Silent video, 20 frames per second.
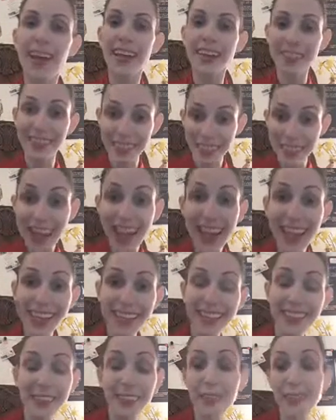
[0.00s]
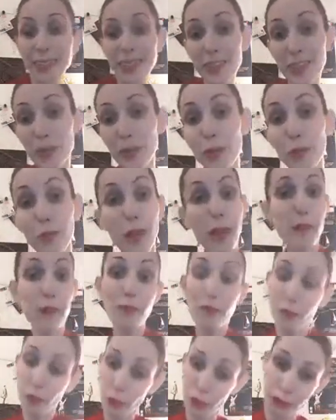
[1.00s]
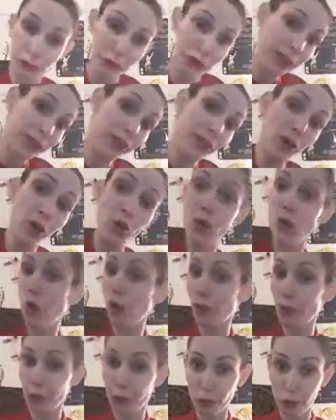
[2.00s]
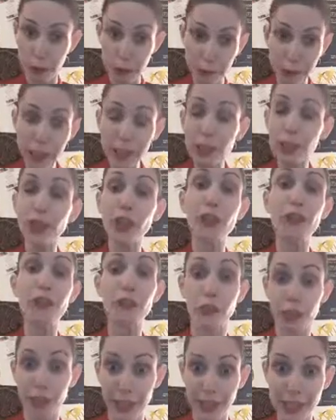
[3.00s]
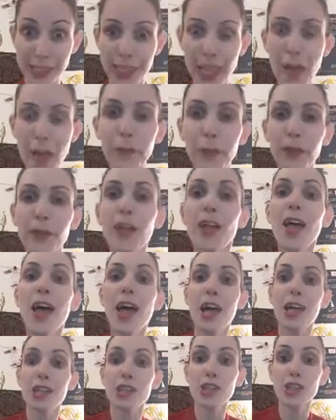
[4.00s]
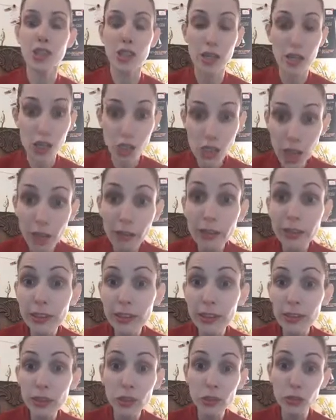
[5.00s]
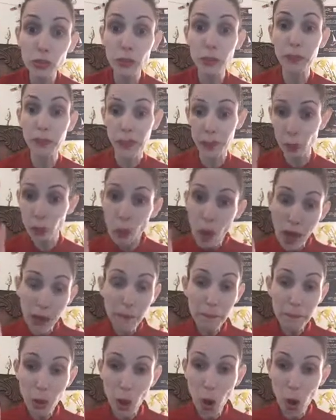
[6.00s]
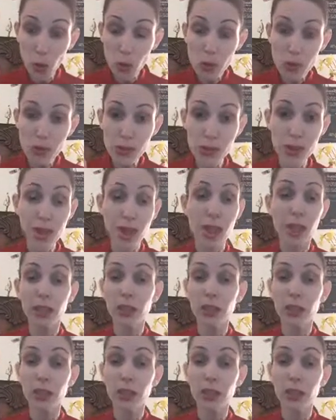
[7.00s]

And then you can look maybe for a video or for a picture, for an example, and share it in the group in one post.